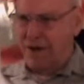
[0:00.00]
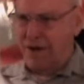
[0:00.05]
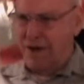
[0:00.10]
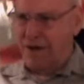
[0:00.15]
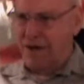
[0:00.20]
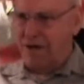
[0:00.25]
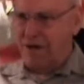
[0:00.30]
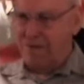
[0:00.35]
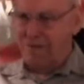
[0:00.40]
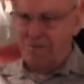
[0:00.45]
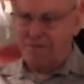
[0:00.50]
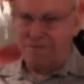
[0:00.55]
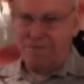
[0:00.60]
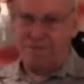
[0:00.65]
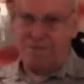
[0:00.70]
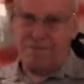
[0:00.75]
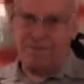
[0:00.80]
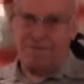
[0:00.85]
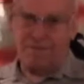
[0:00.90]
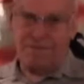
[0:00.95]
he
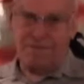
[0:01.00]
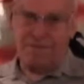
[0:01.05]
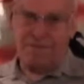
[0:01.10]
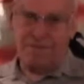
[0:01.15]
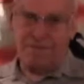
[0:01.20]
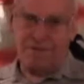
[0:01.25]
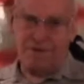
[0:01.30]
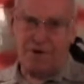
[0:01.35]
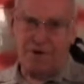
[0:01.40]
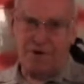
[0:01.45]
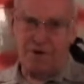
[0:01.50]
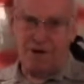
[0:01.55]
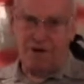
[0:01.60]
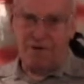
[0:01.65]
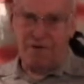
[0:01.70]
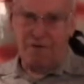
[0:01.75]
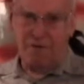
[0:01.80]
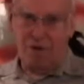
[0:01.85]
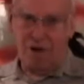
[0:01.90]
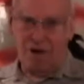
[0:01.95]
told
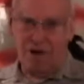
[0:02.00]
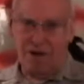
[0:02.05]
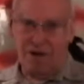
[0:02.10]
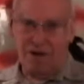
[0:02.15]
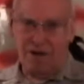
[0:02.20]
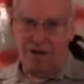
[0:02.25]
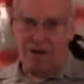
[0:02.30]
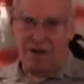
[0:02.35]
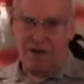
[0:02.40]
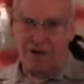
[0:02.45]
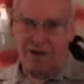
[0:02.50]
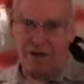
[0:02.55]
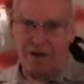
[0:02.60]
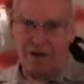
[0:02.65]
everybody to